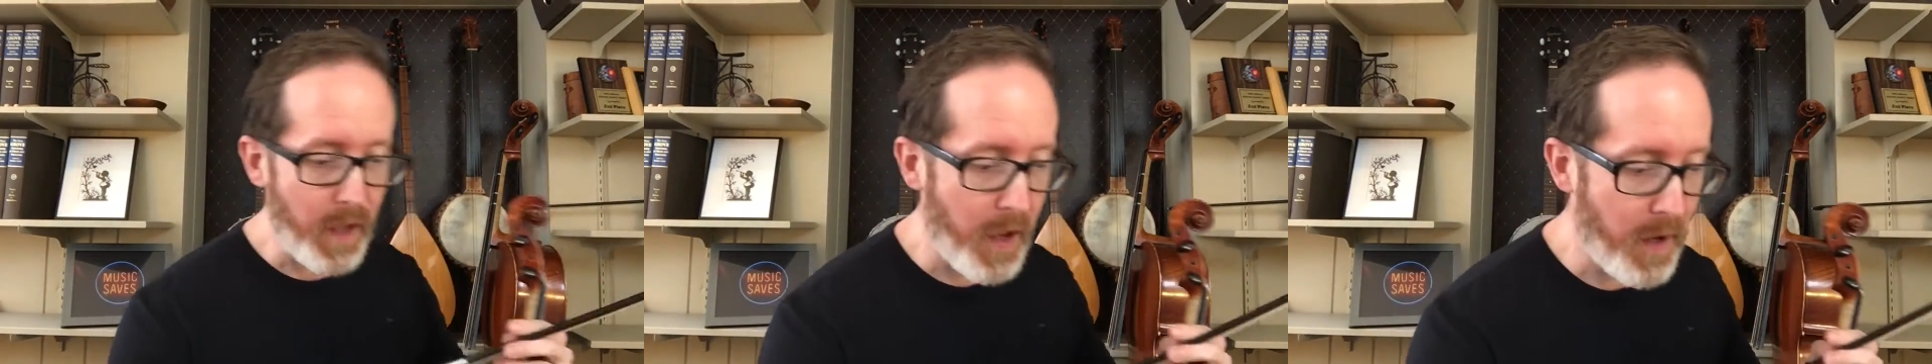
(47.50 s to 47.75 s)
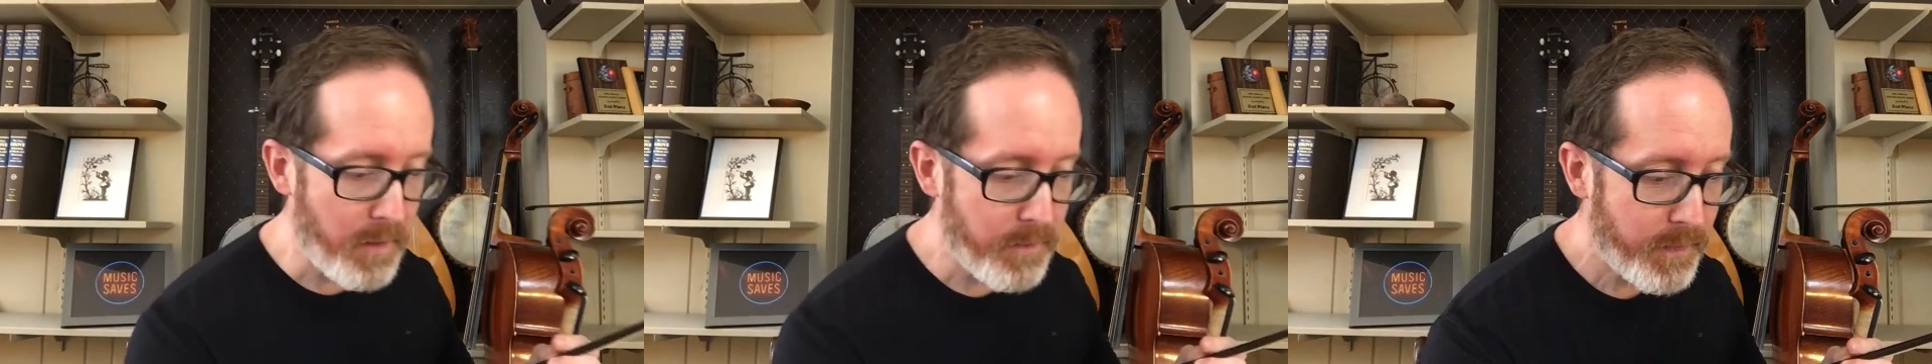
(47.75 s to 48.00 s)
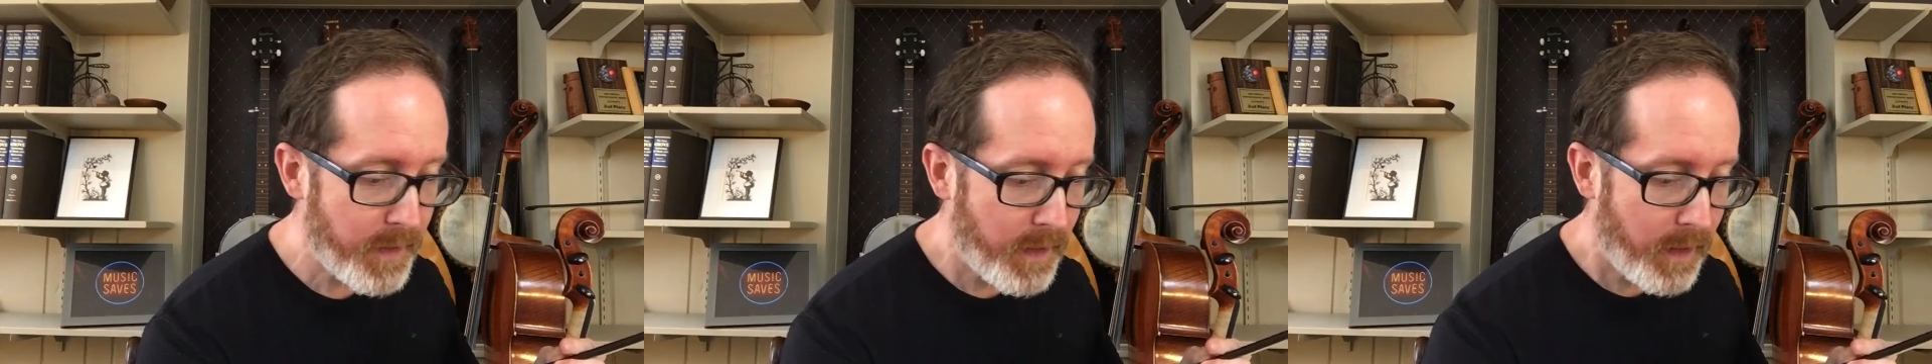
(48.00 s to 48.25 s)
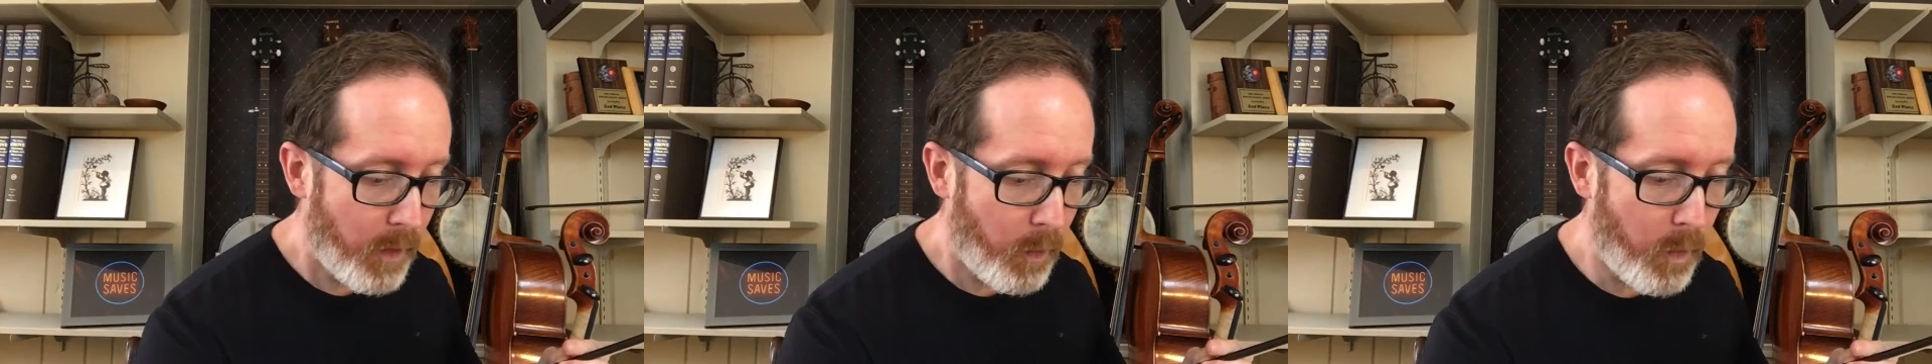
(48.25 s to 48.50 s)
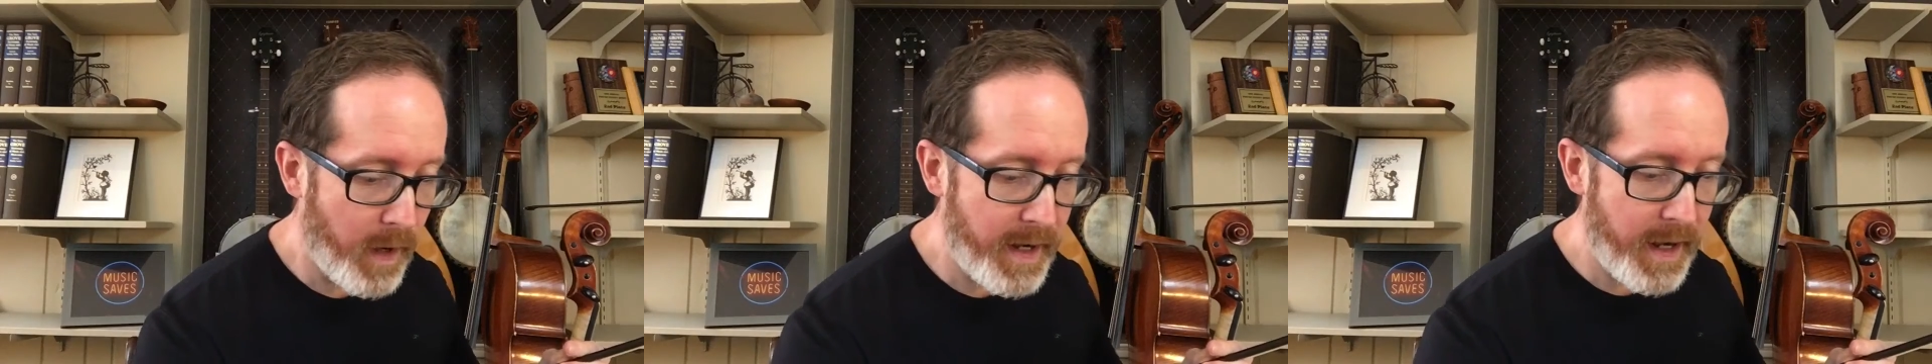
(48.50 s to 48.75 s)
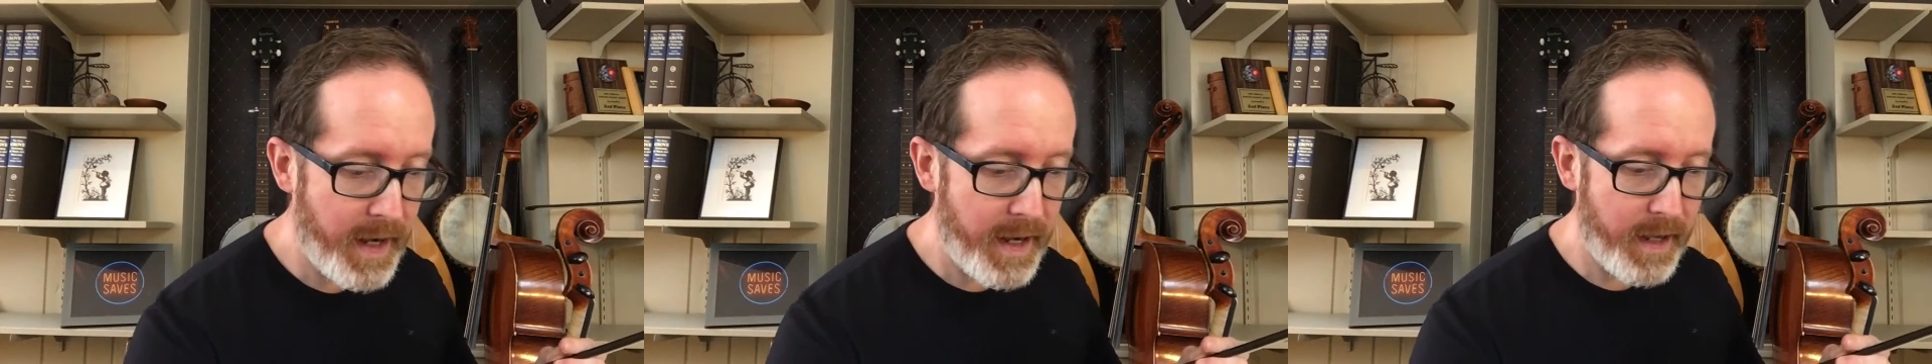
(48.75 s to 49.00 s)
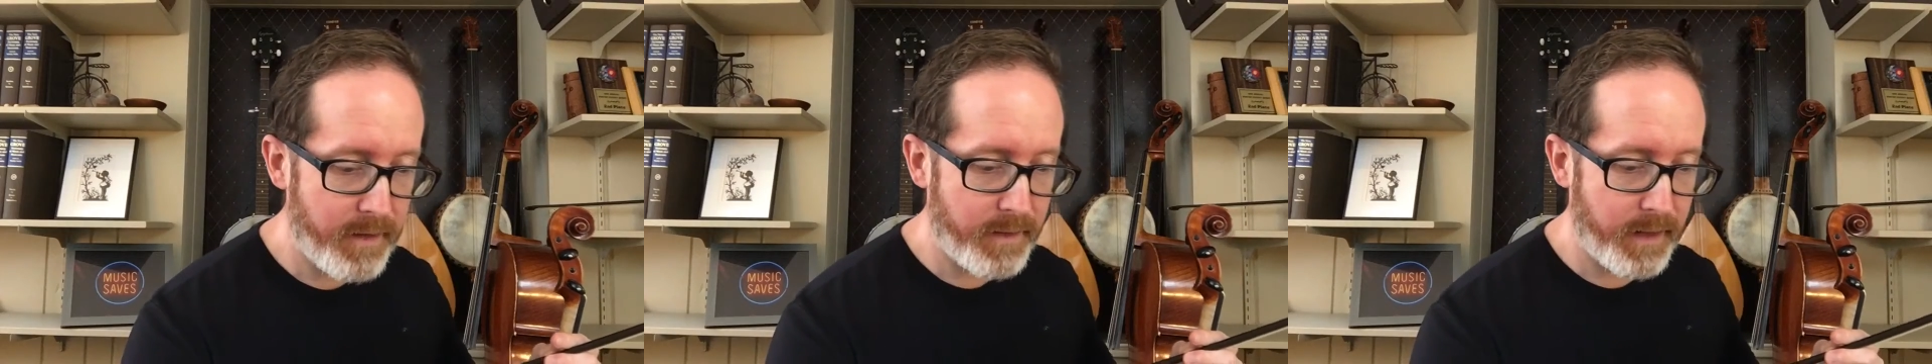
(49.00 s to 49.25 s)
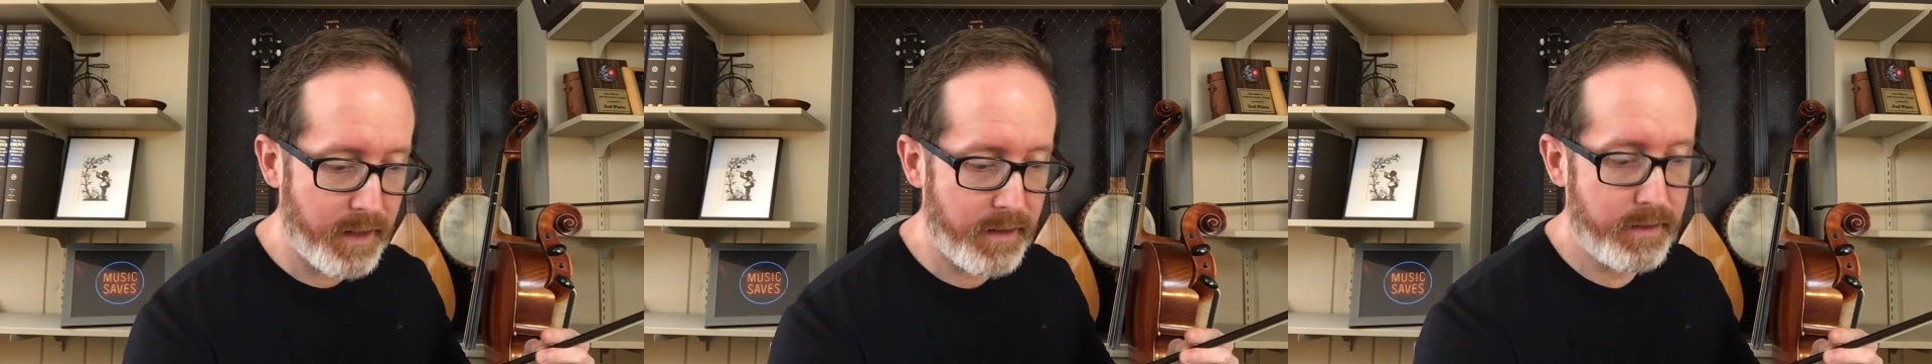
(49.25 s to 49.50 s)
Um, what I have
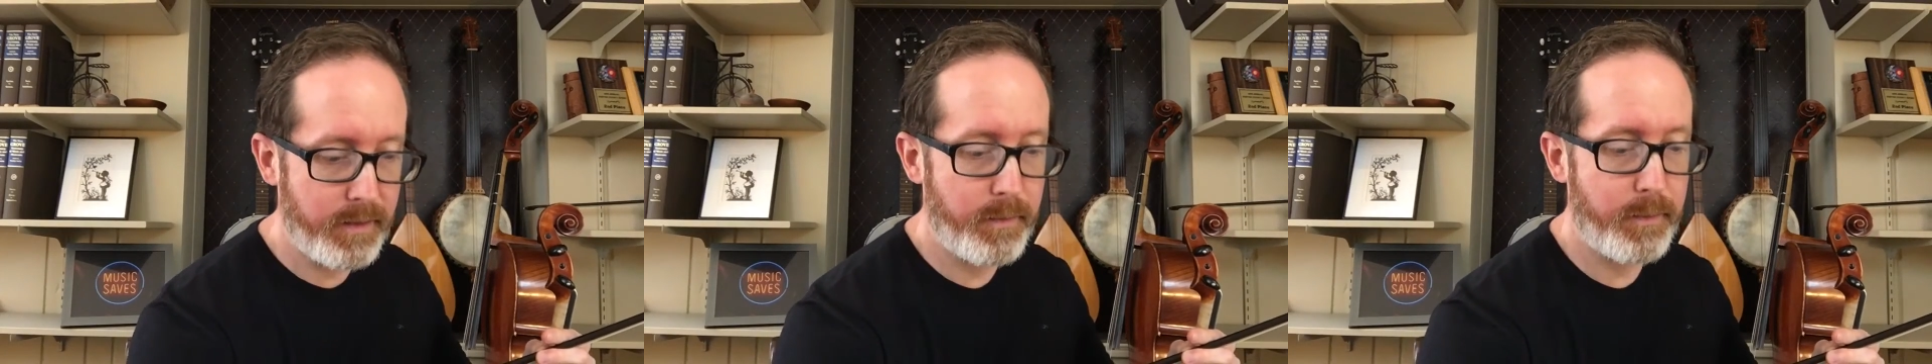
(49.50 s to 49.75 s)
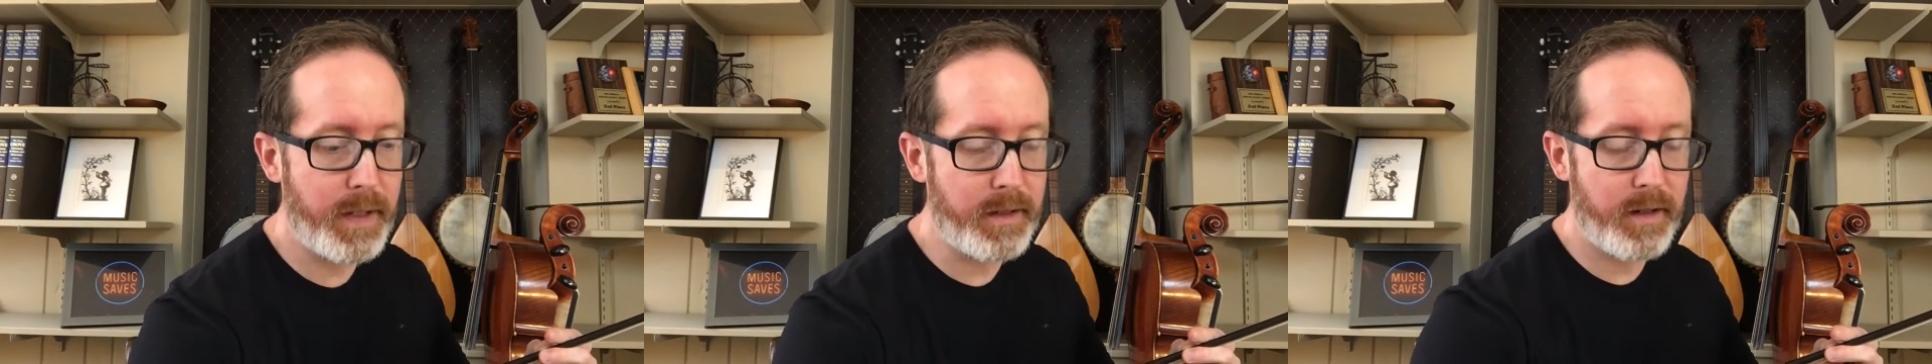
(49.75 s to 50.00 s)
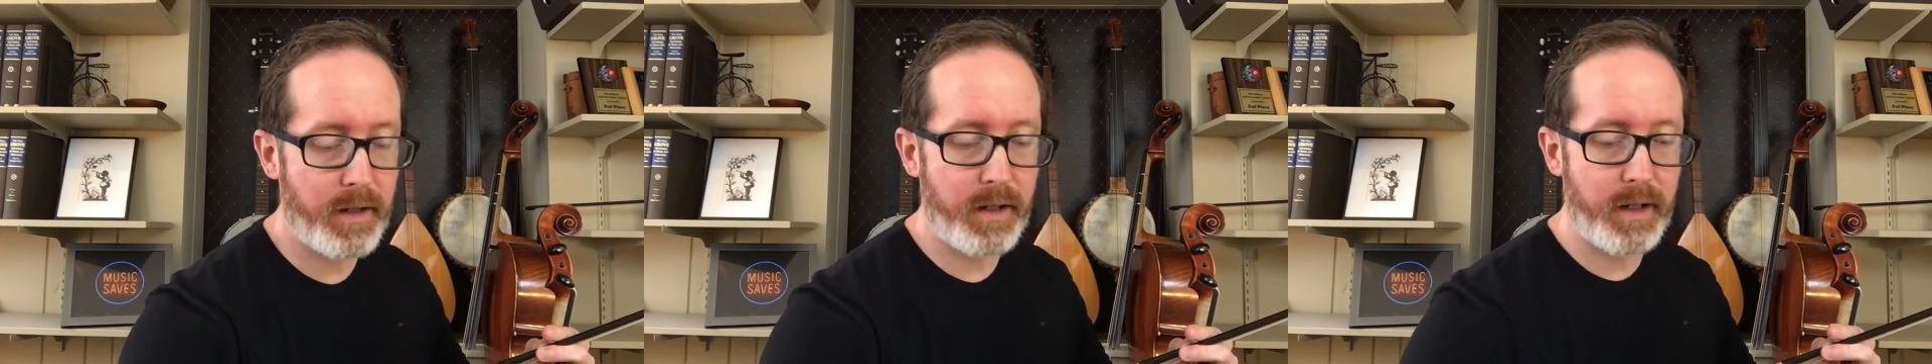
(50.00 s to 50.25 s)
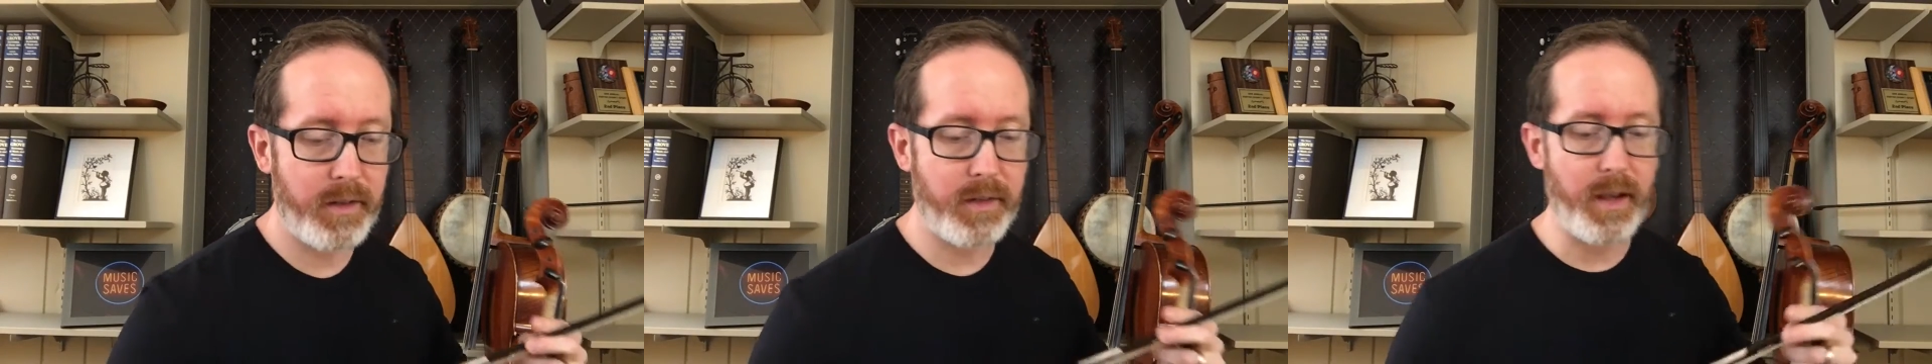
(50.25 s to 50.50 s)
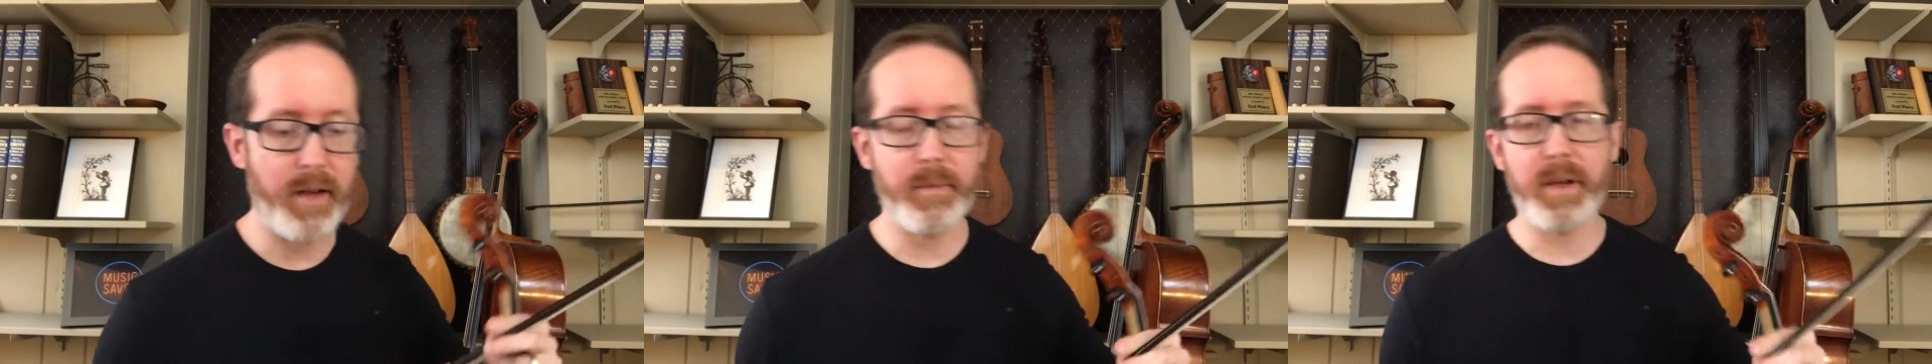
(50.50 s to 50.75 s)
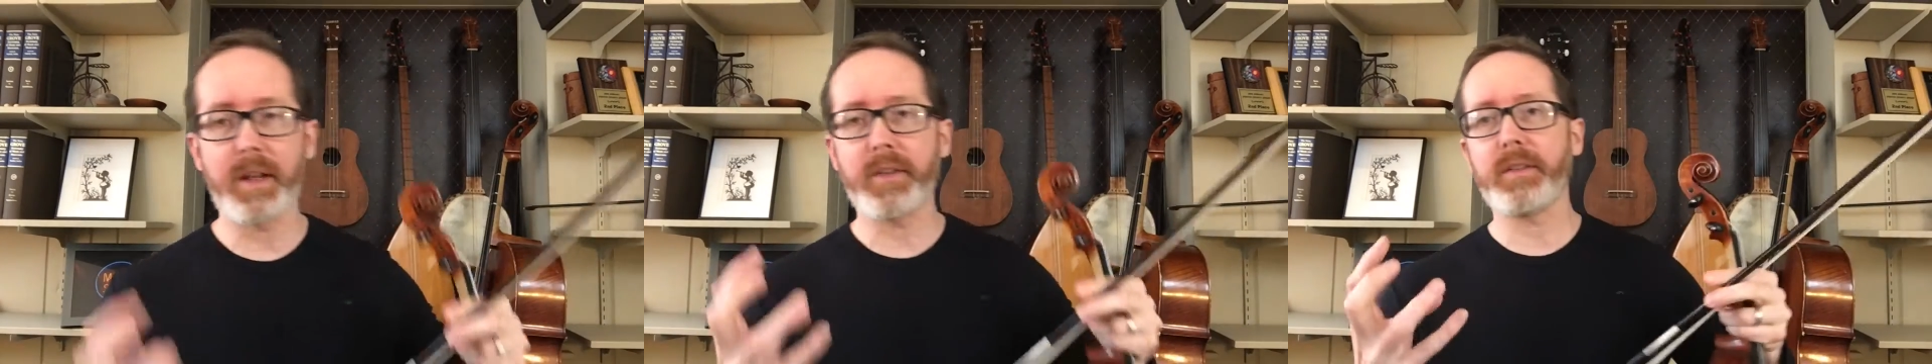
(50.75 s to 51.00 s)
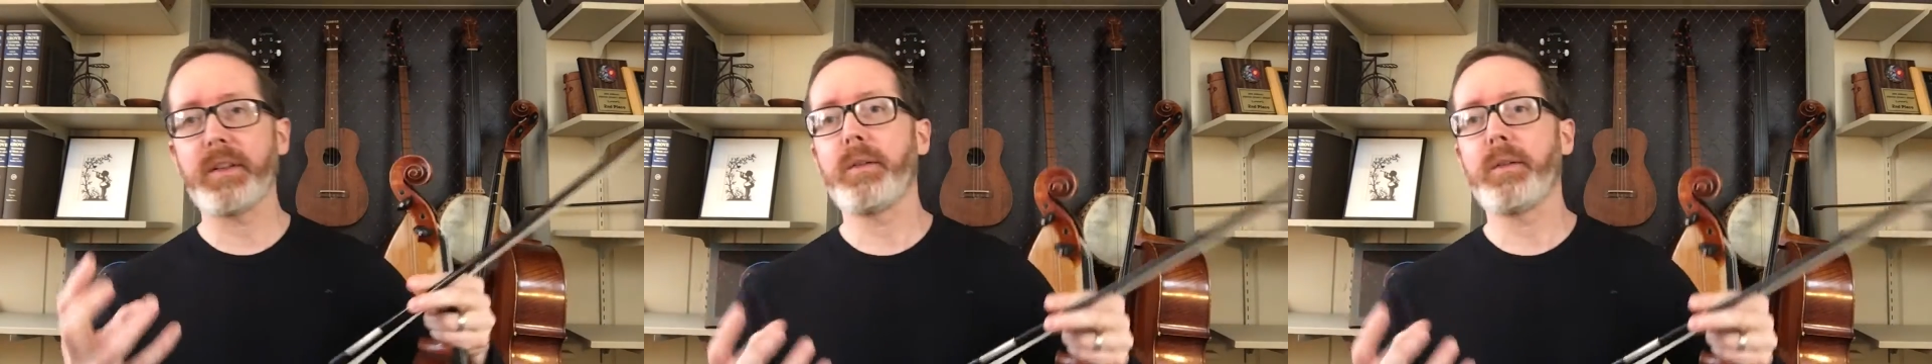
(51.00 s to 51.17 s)
uh, picked here is um, a,